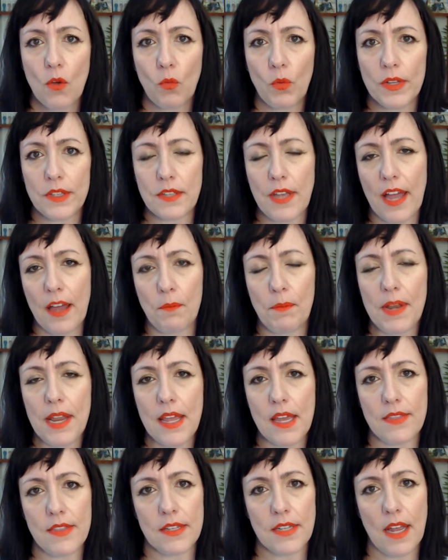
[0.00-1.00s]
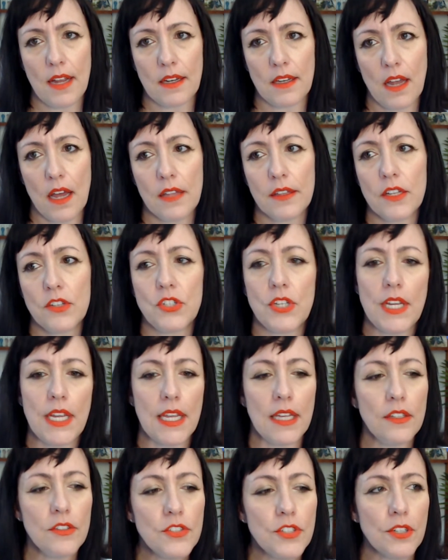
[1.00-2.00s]
what's happening in the
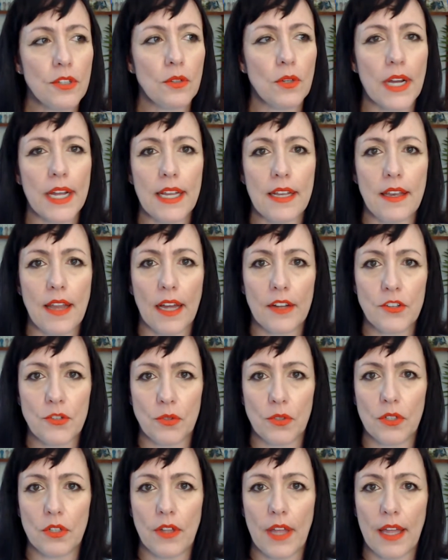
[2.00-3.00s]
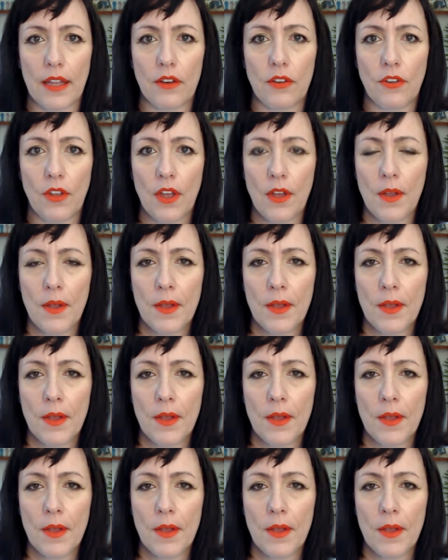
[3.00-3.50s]
technology into a natural and